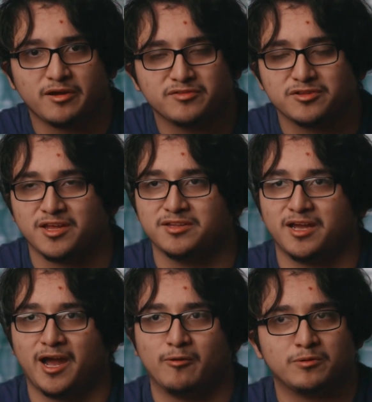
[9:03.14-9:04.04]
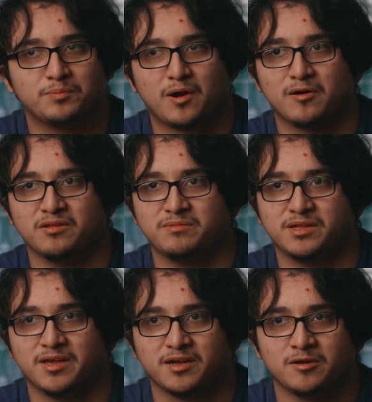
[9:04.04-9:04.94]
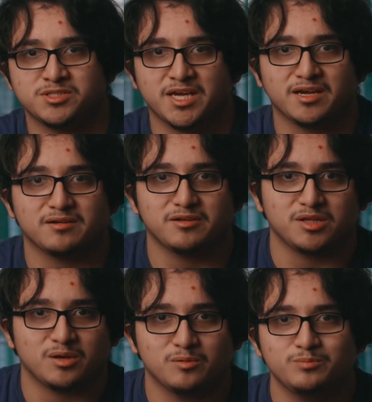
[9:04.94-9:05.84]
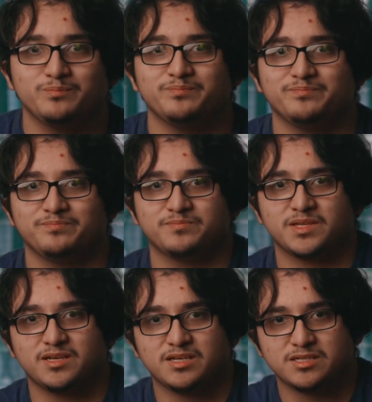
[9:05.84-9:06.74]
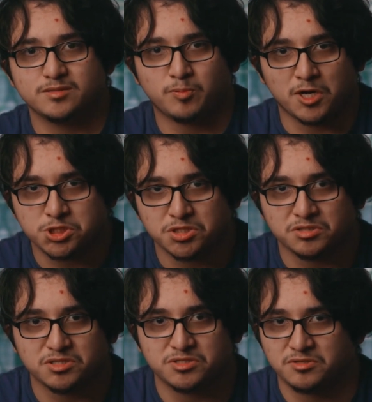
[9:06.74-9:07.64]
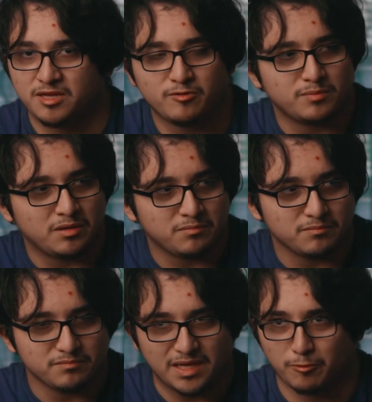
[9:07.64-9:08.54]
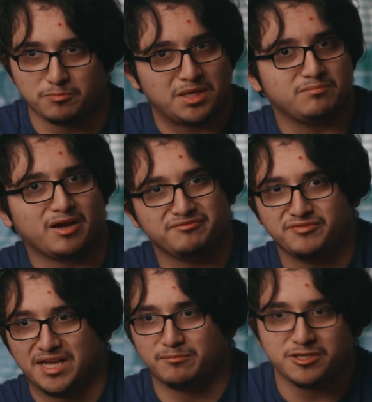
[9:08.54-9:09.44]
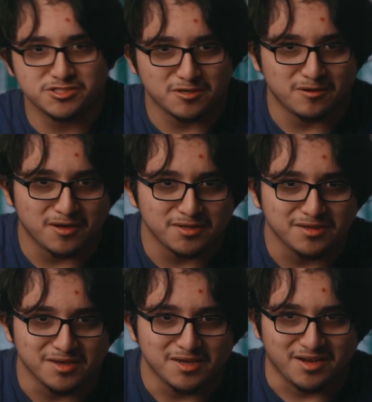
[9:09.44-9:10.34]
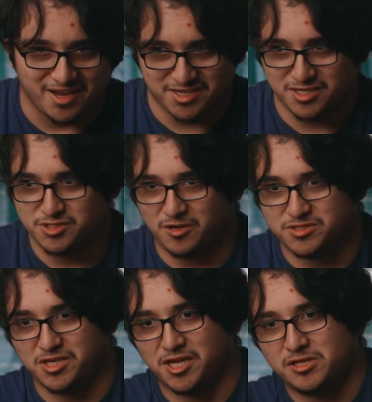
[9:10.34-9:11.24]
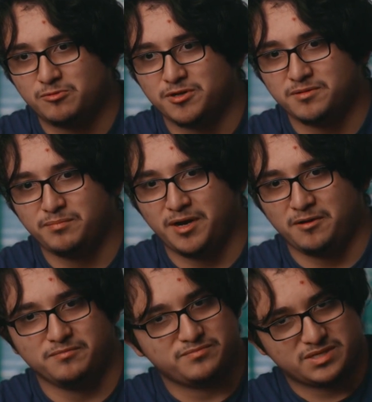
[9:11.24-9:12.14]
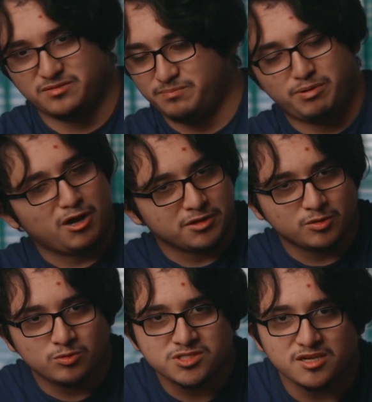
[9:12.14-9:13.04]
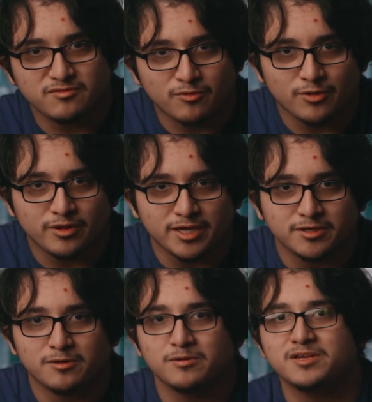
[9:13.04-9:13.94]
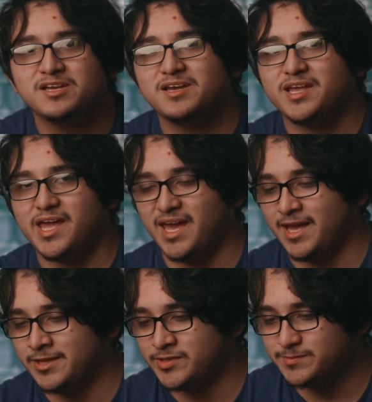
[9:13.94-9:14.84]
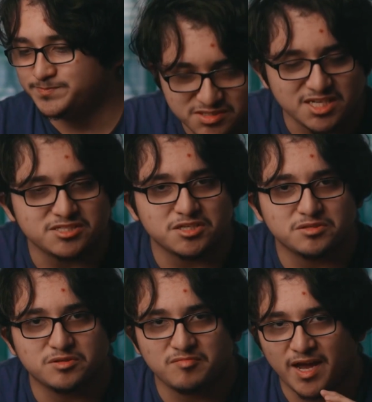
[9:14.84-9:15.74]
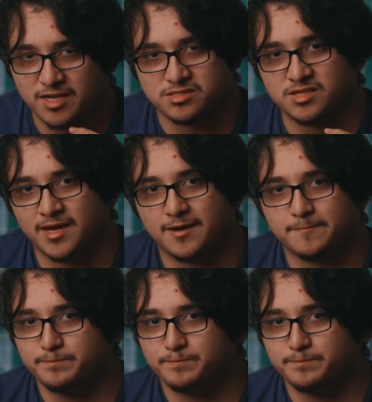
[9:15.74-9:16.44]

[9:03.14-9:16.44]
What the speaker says: left, then I would probably be like, oh dang, you know, depression, because, you know, that would mean my family's gone. I can't talk to anyone about Pan Dulce for all I know. And Sazed has like